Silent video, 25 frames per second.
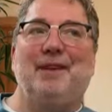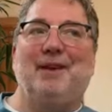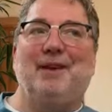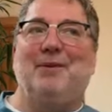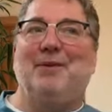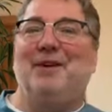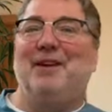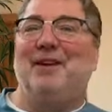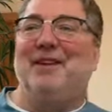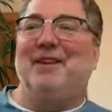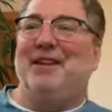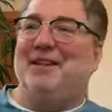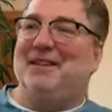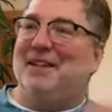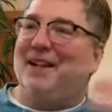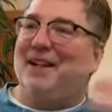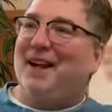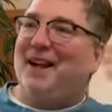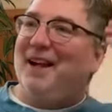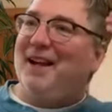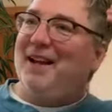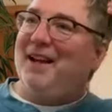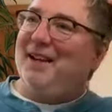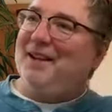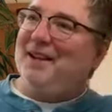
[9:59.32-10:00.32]
Like one of the things that
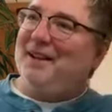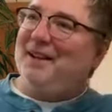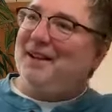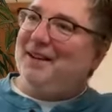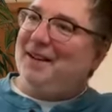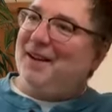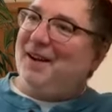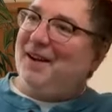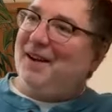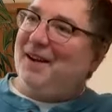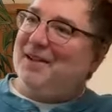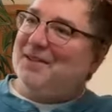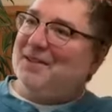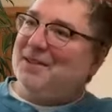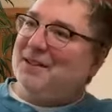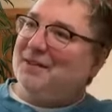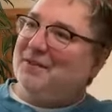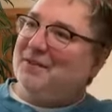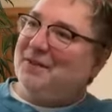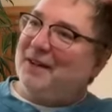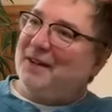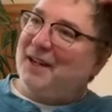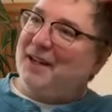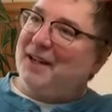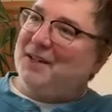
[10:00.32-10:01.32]
I constantly
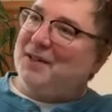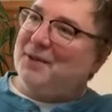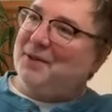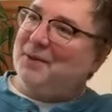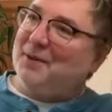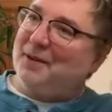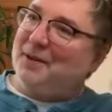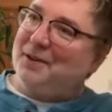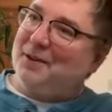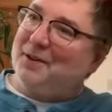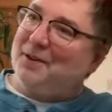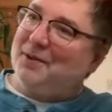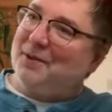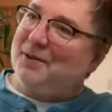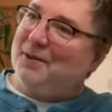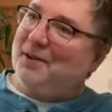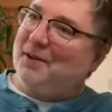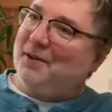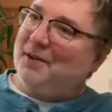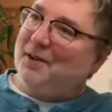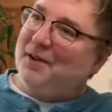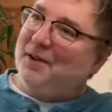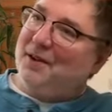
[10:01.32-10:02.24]
forget to include